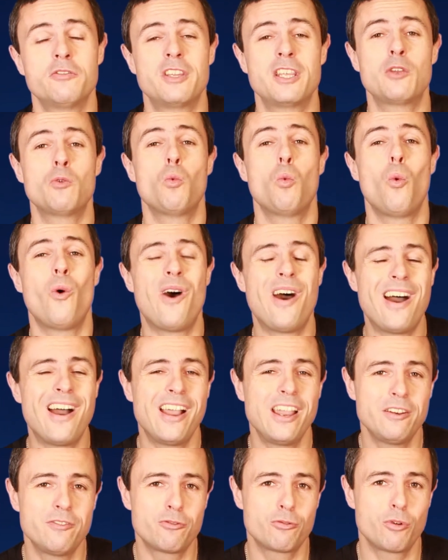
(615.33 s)
the
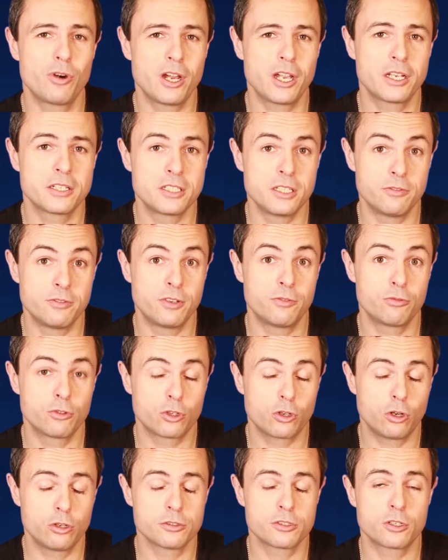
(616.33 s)
wide variety of
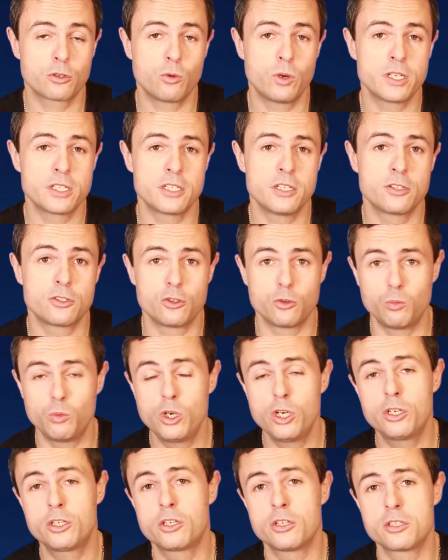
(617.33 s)
different consequences to
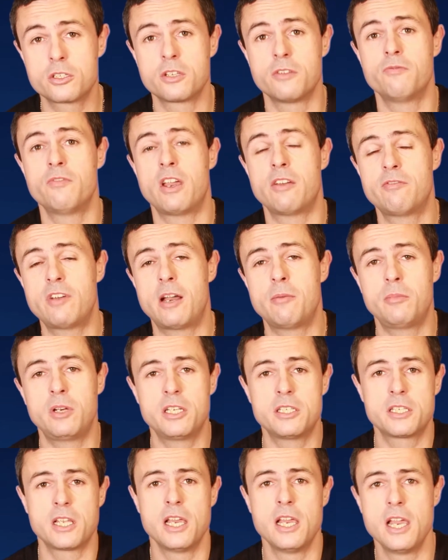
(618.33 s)
workers, their
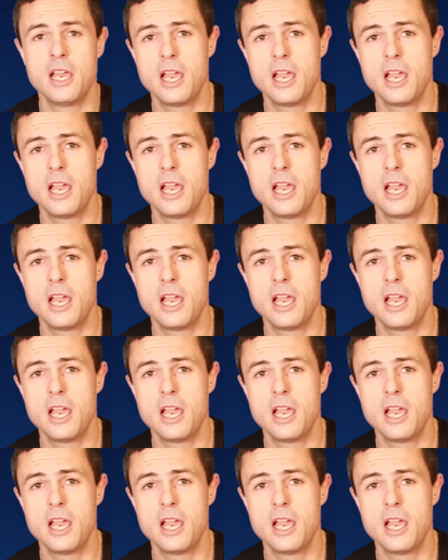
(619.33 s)
families,